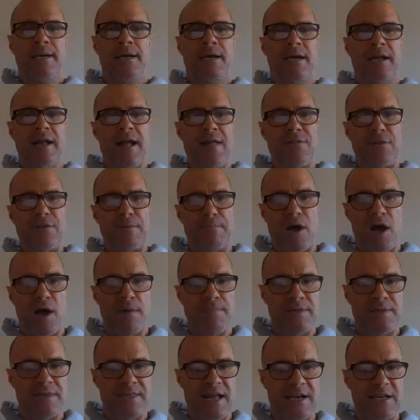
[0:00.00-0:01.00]
And at the
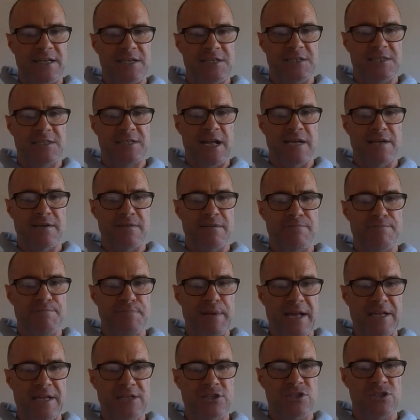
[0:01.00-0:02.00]
moment, that extended
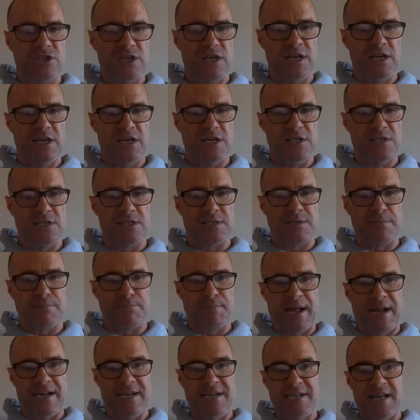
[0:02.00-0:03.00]
bench is
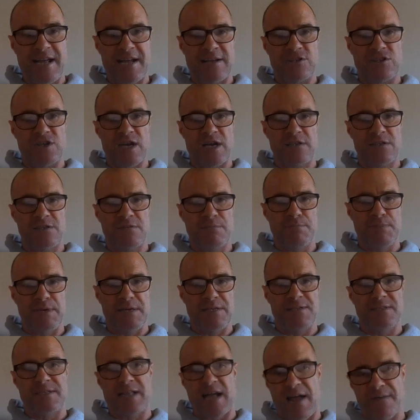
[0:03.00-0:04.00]
Paddy Dow, Jackson
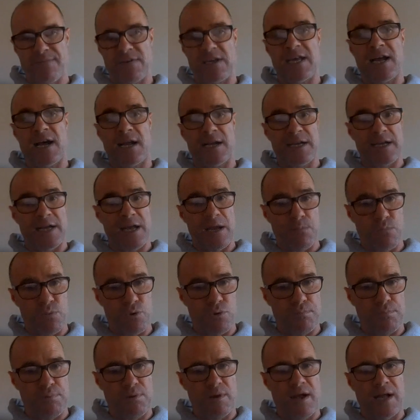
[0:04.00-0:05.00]
Binns, David Cunningham
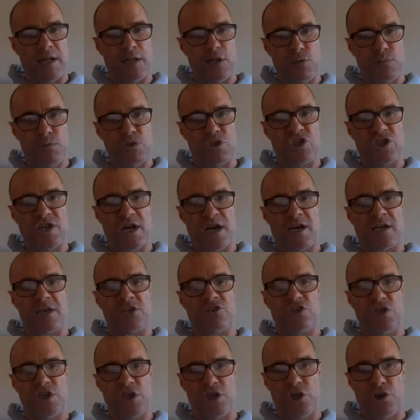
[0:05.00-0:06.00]
will play, Lewis
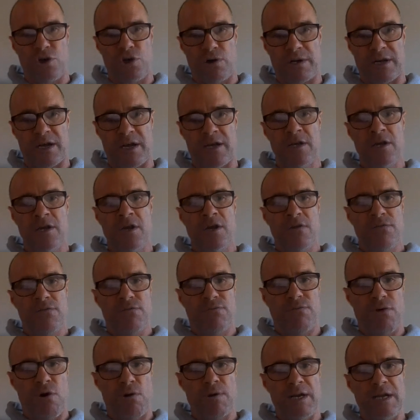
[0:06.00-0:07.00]
Young, Chincotta,
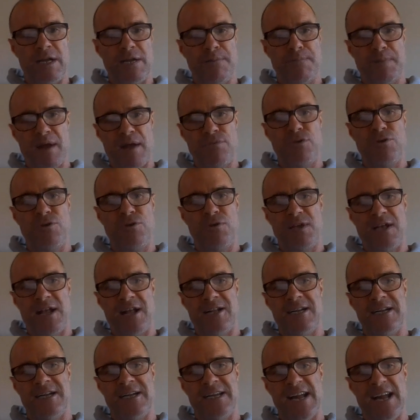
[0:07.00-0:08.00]
Fogarty, Matthew
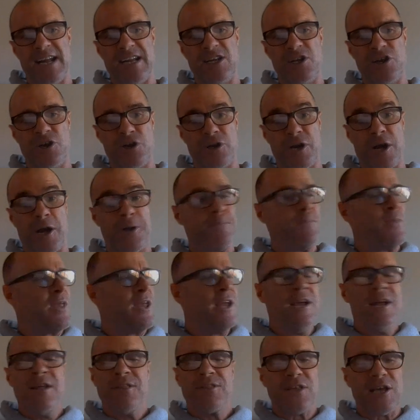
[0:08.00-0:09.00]
Kennedy, Ed Curnow.
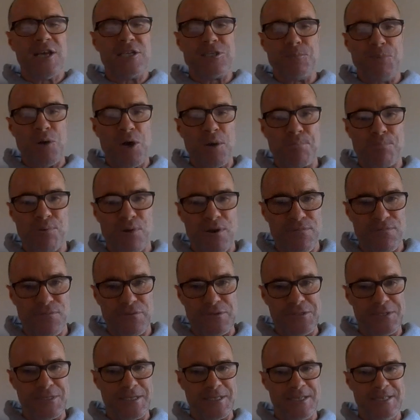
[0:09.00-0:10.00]
These are my
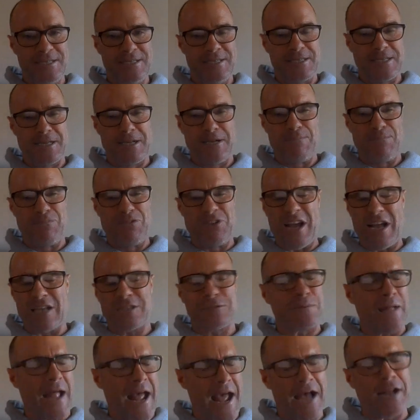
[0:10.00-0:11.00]
preferences,
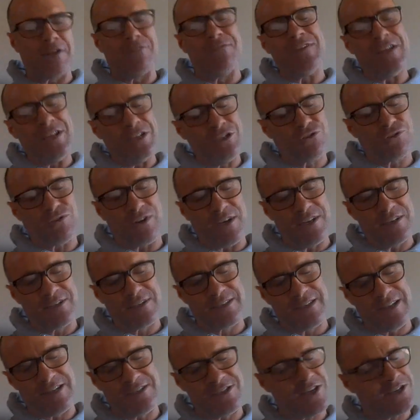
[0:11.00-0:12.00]
just out of
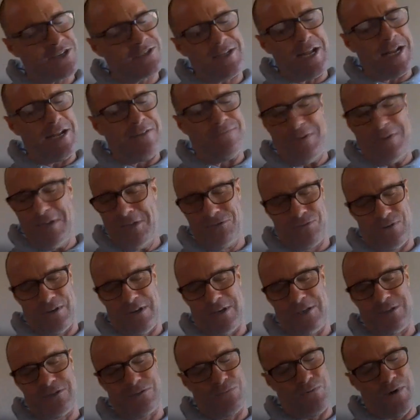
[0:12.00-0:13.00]
interest,
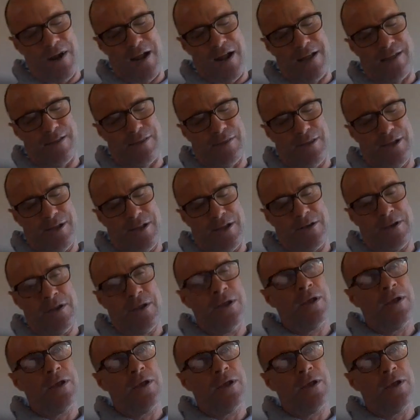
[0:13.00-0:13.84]
rather than